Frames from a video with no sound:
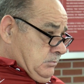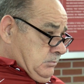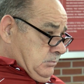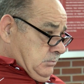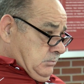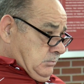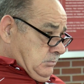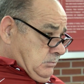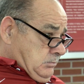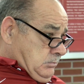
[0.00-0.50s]

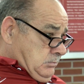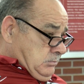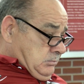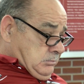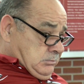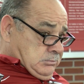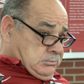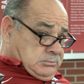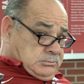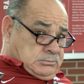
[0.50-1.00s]
What's the drive,
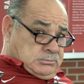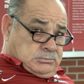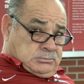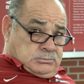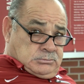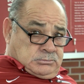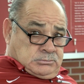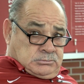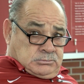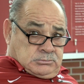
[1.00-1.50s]
Start the,
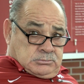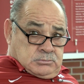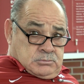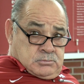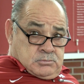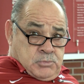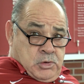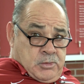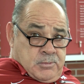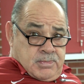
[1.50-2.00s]

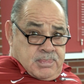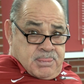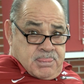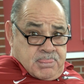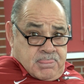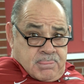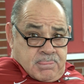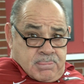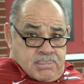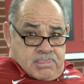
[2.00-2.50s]
coaching, drive of the,
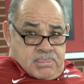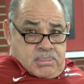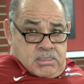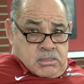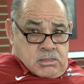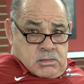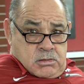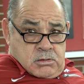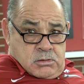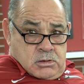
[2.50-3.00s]

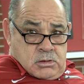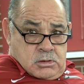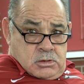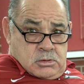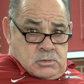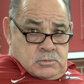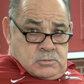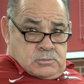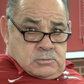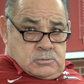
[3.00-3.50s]
the, the, drive
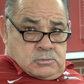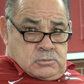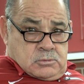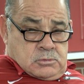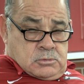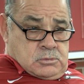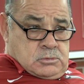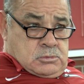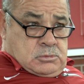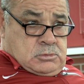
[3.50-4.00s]
of the
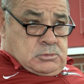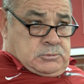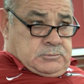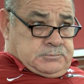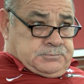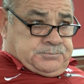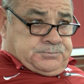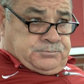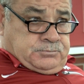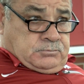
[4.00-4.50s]
coaching staff
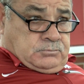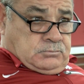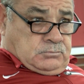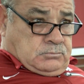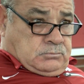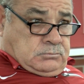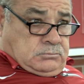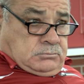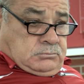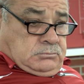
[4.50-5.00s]
coming off
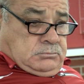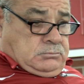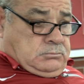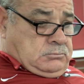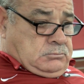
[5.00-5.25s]
last year?